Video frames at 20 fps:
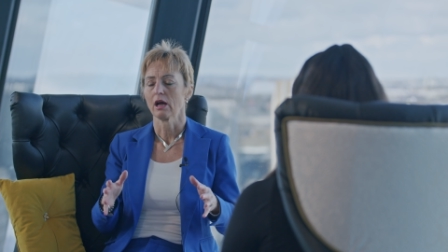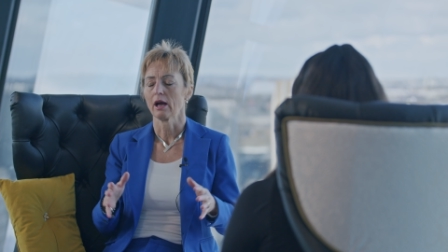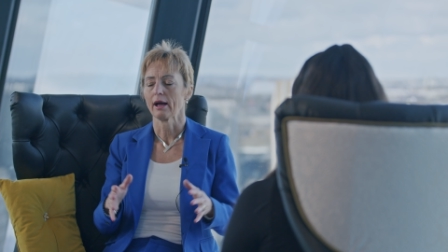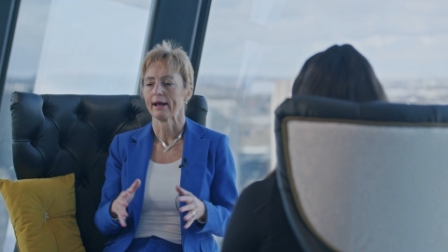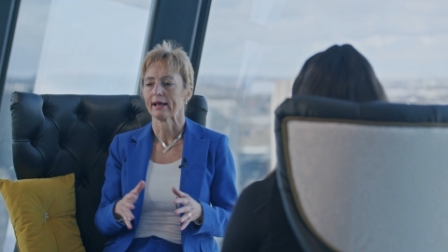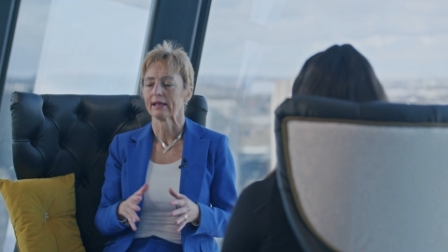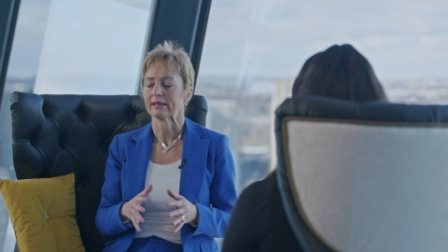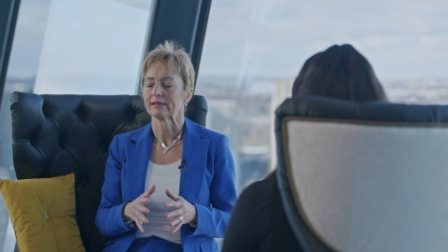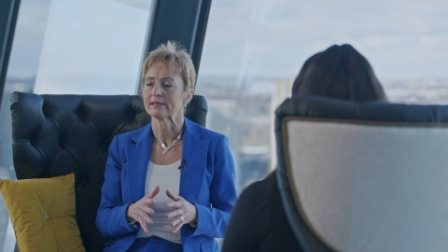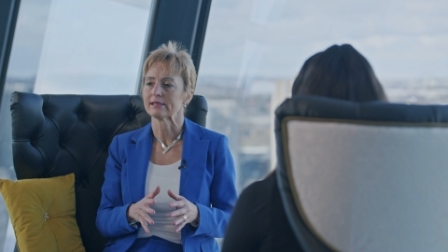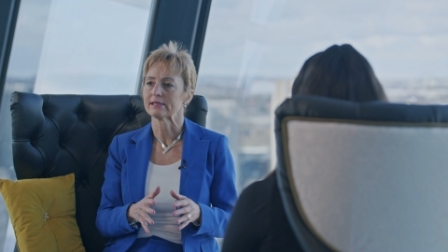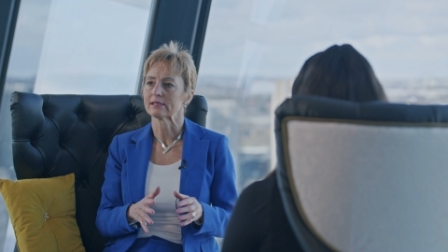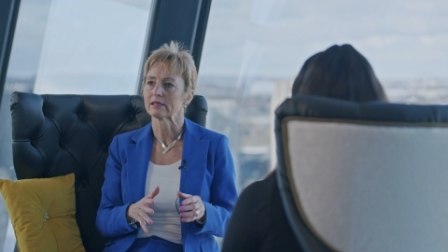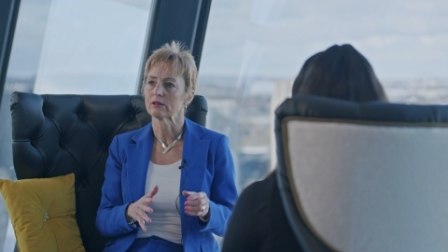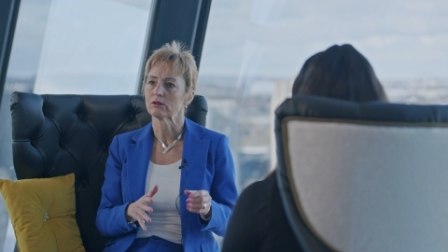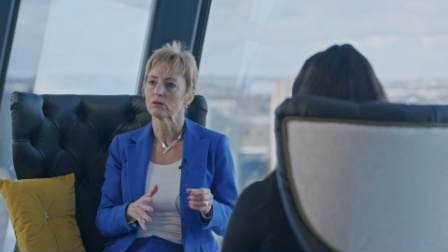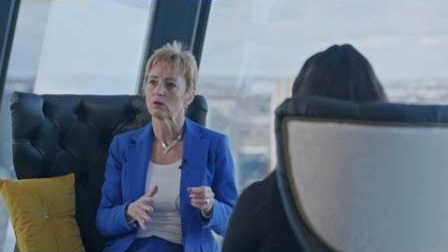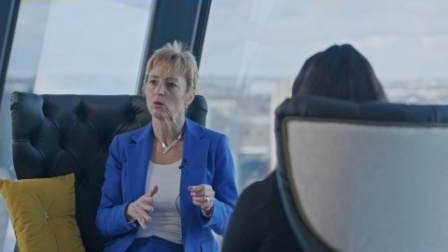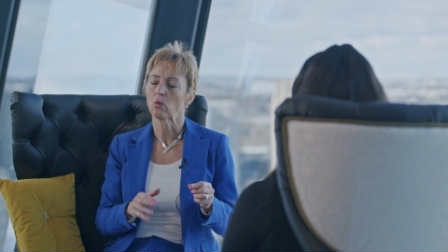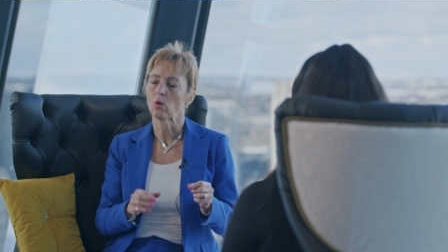and
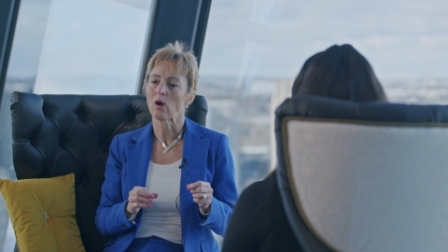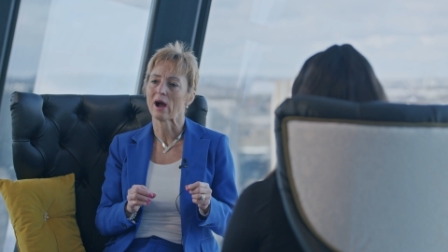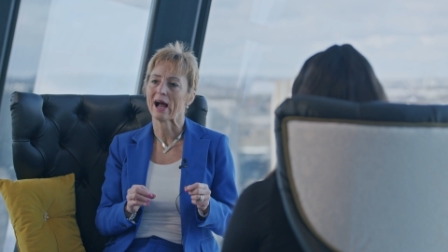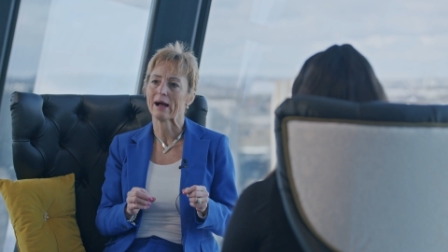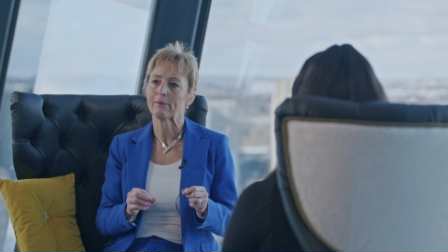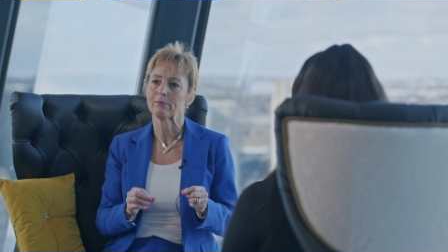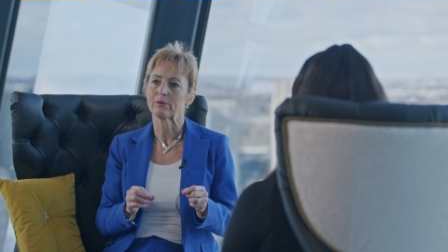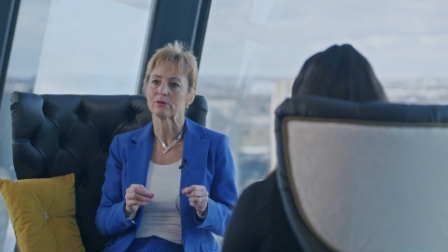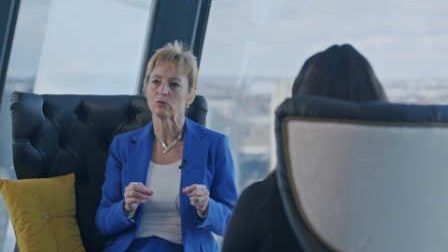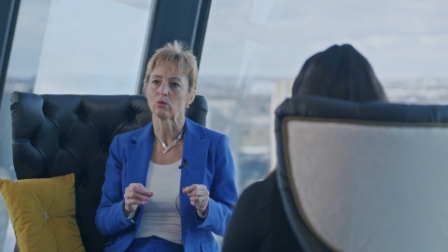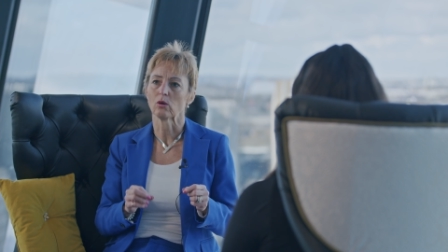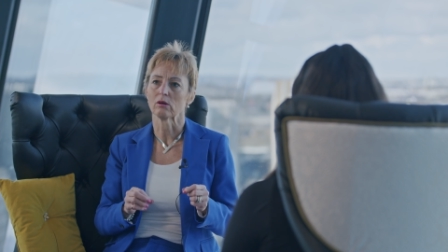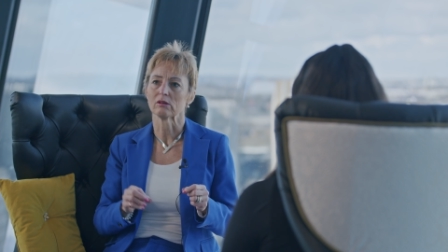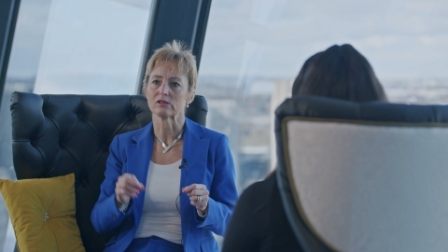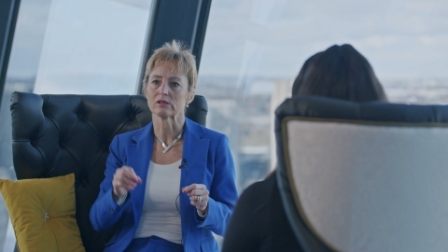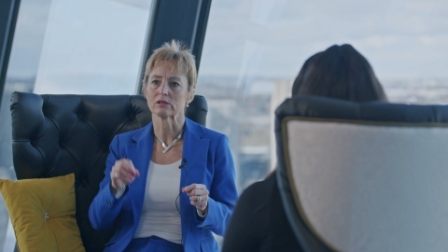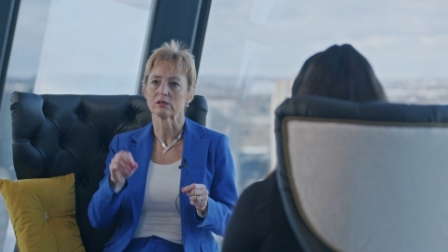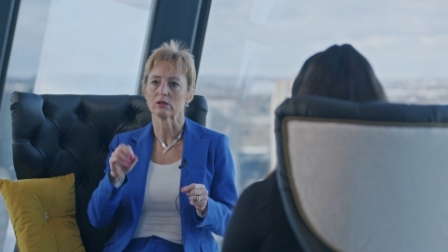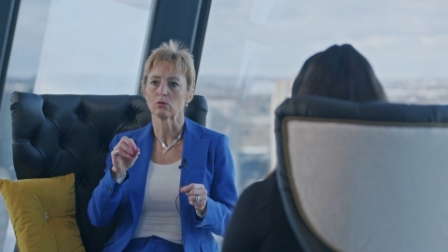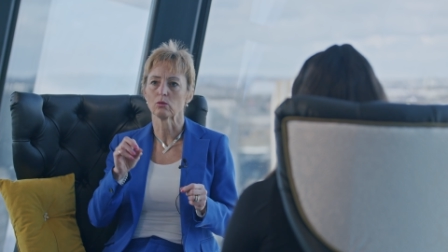what happened
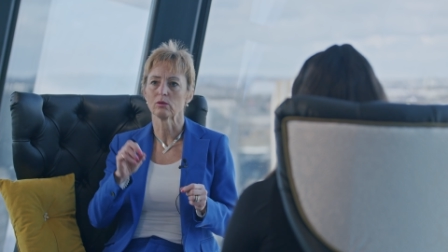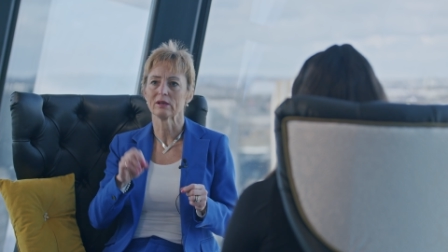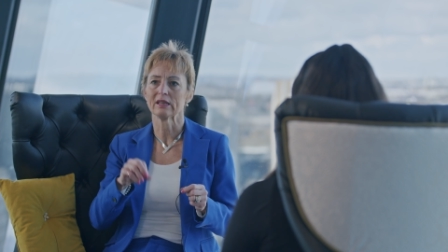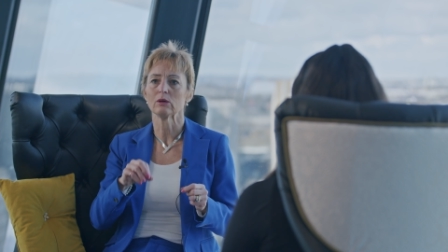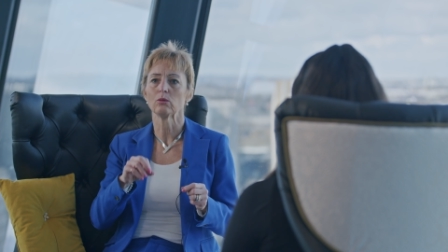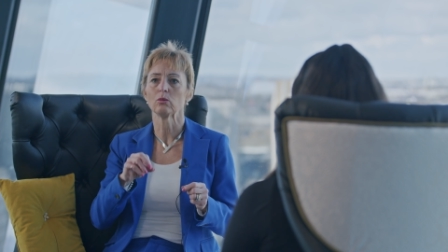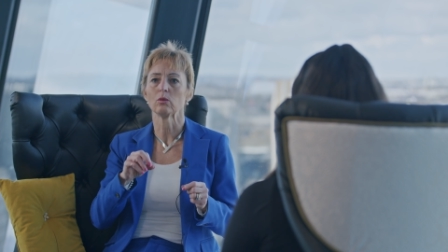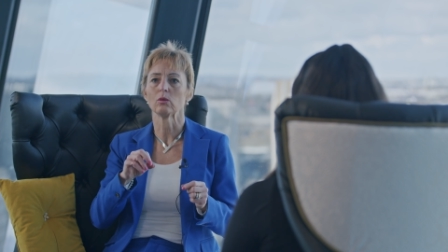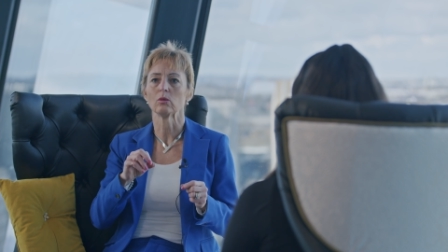was that we